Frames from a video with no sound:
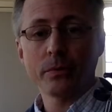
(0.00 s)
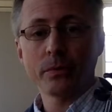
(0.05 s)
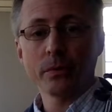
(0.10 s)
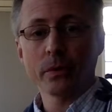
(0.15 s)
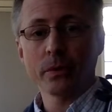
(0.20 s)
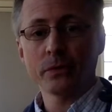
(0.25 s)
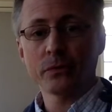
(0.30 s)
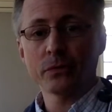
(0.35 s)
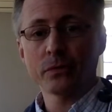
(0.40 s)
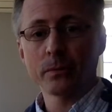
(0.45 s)
your
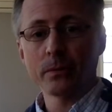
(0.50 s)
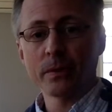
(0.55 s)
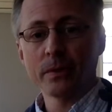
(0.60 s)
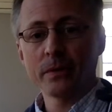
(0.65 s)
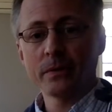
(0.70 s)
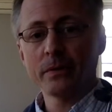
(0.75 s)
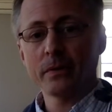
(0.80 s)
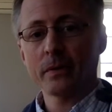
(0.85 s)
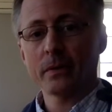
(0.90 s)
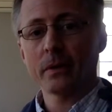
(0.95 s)

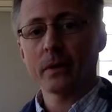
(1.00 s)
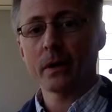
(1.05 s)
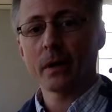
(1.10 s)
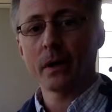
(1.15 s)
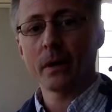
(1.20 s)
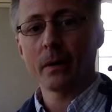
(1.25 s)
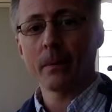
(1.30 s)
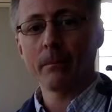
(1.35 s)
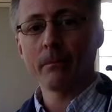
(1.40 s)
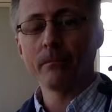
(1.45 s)
instrument,
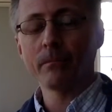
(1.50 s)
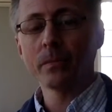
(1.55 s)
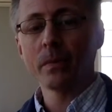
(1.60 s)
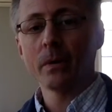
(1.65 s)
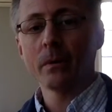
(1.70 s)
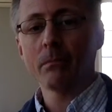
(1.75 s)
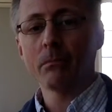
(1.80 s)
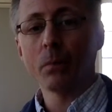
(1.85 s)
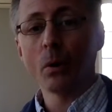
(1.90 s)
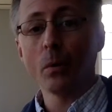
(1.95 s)

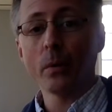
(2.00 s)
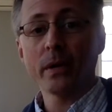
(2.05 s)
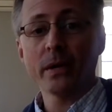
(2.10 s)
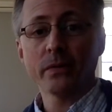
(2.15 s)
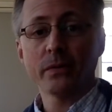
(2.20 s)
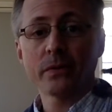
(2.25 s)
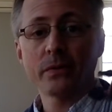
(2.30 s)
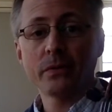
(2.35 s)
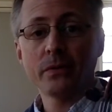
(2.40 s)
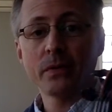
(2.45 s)
bowing
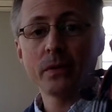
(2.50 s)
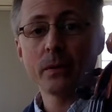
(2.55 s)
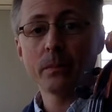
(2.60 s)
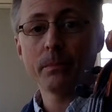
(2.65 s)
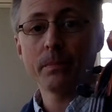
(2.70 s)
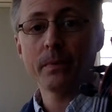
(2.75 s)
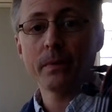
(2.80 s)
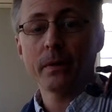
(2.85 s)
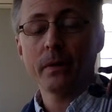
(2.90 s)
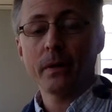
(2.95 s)
at the tip,